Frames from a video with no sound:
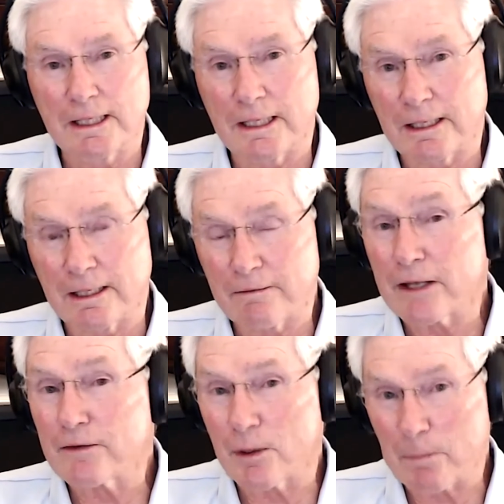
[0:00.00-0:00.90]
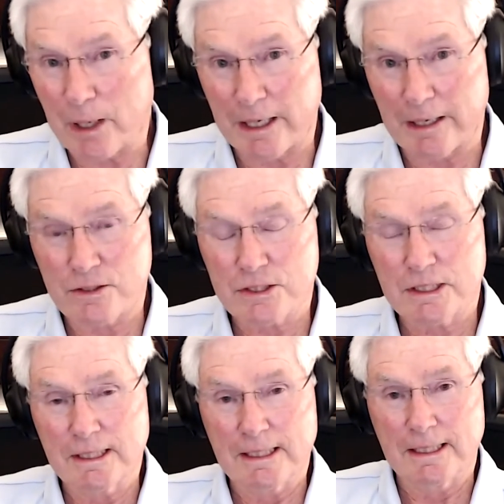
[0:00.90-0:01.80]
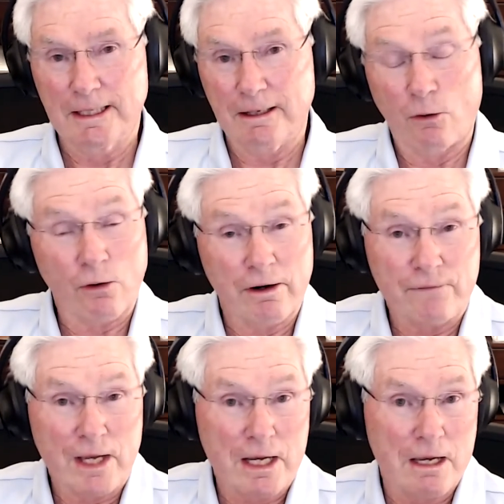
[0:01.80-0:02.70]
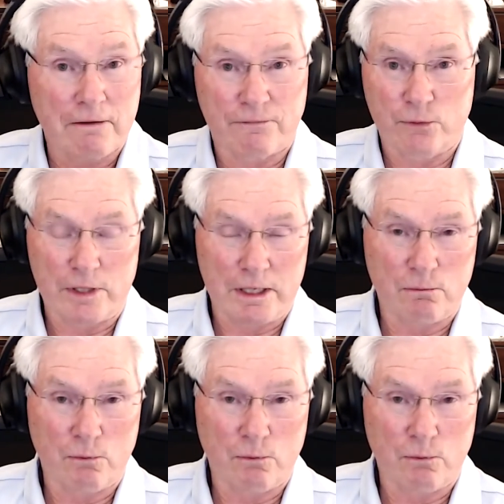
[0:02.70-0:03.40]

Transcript: uh, in their plans or if they can't afford it,